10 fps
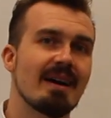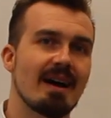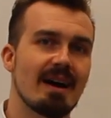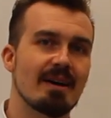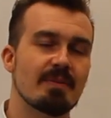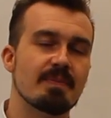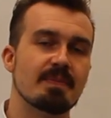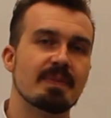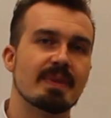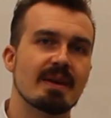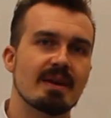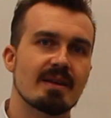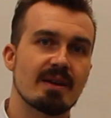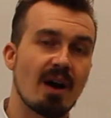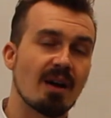
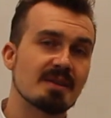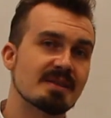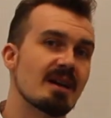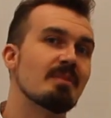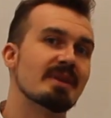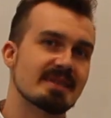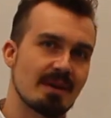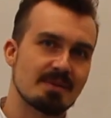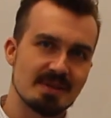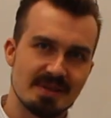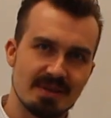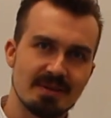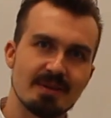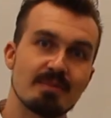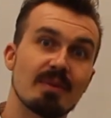There are some exceptions
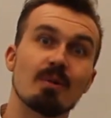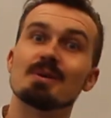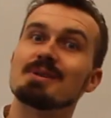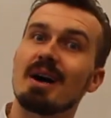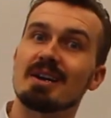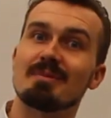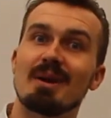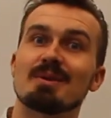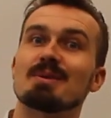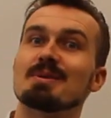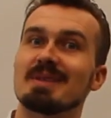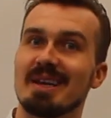though, but we'll talk about those